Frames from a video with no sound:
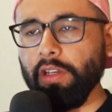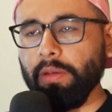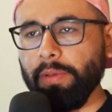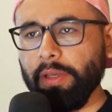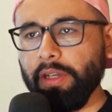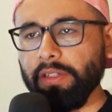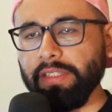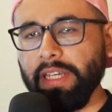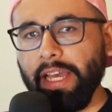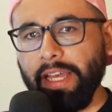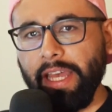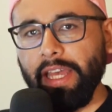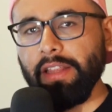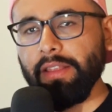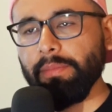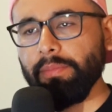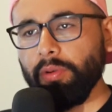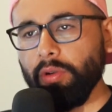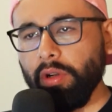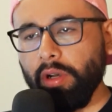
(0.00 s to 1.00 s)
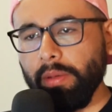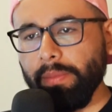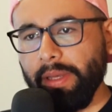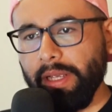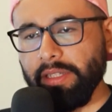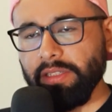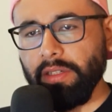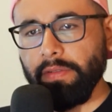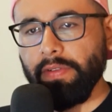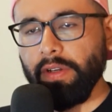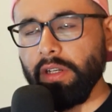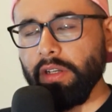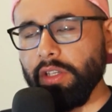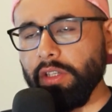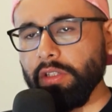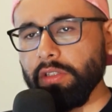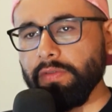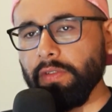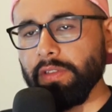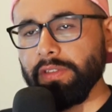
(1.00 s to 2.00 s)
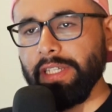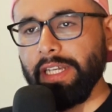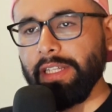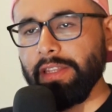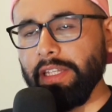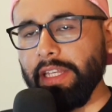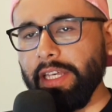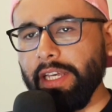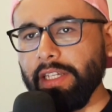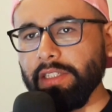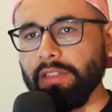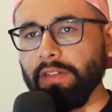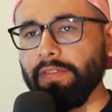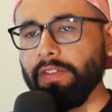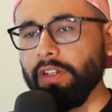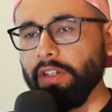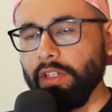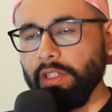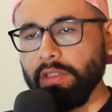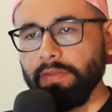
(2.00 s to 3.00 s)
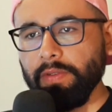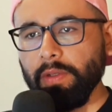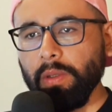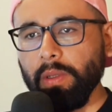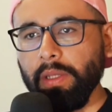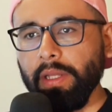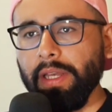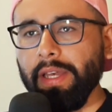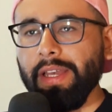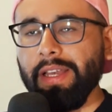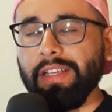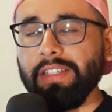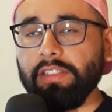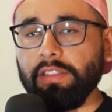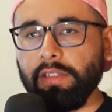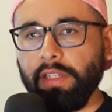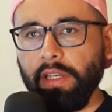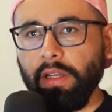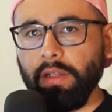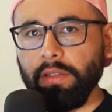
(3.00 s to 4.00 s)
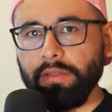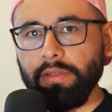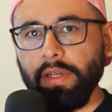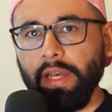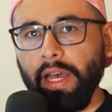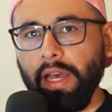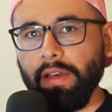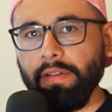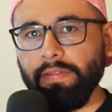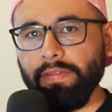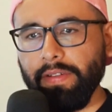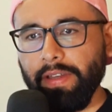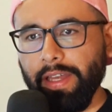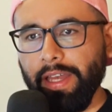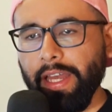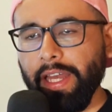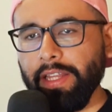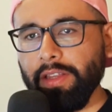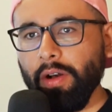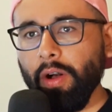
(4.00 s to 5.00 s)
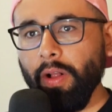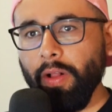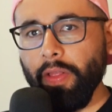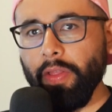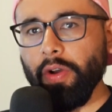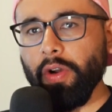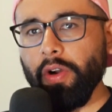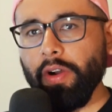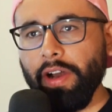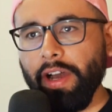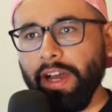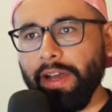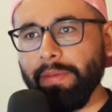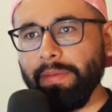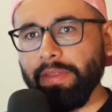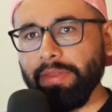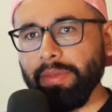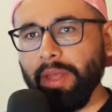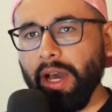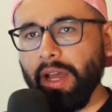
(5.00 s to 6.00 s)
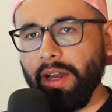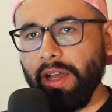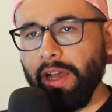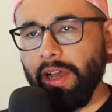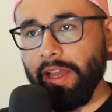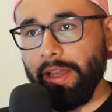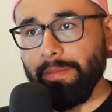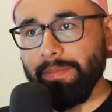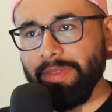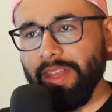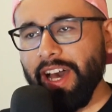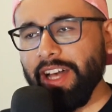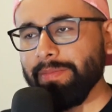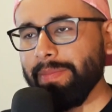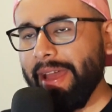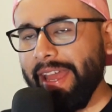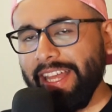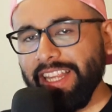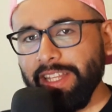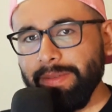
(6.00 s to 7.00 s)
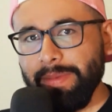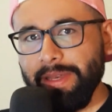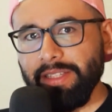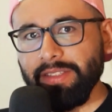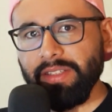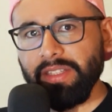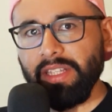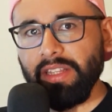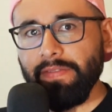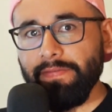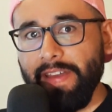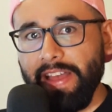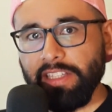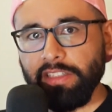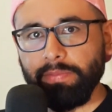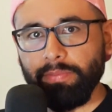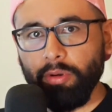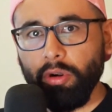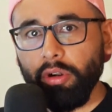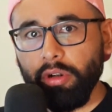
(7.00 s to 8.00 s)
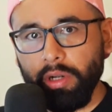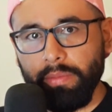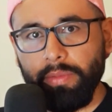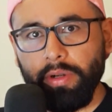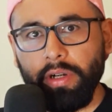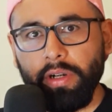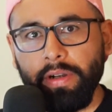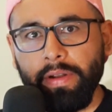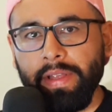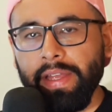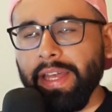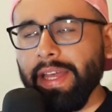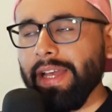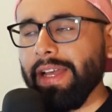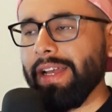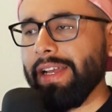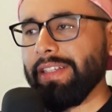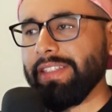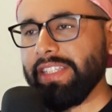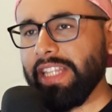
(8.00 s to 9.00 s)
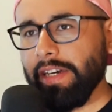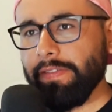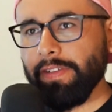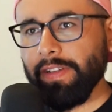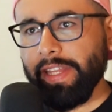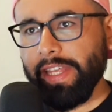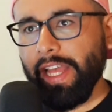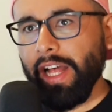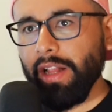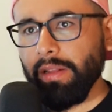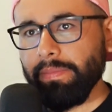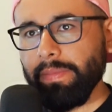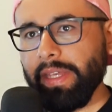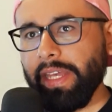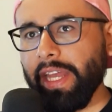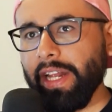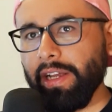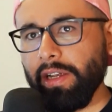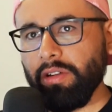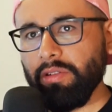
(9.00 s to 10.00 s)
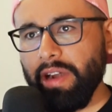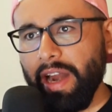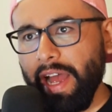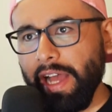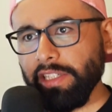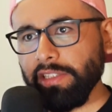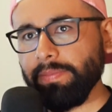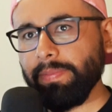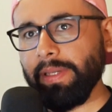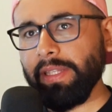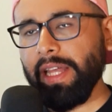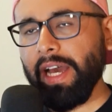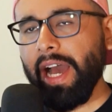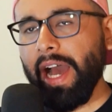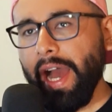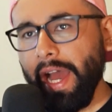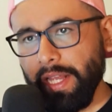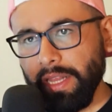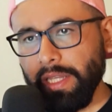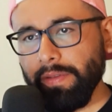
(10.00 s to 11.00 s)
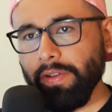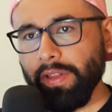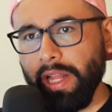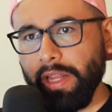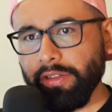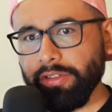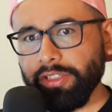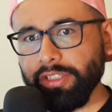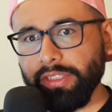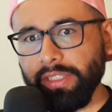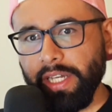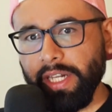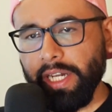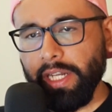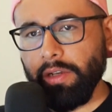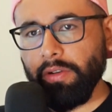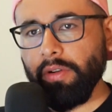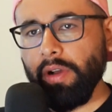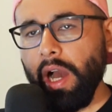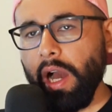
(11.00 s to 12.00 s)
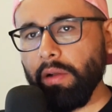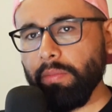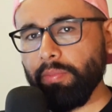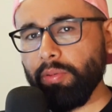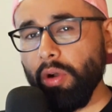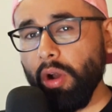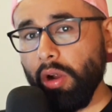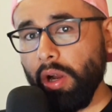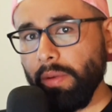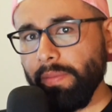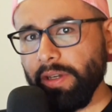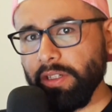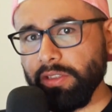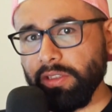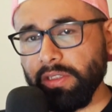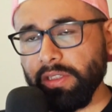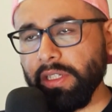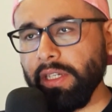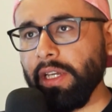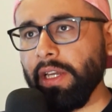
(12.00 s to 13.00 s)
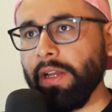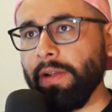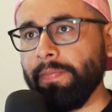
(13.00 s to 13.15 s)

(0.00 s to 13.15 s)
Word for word: you know because again programming is a very useful technique it's a very useful skill to have and although i am not i am not by any means an advanced programmer it definitely helped me get a grasp and a high level understanding of how programmers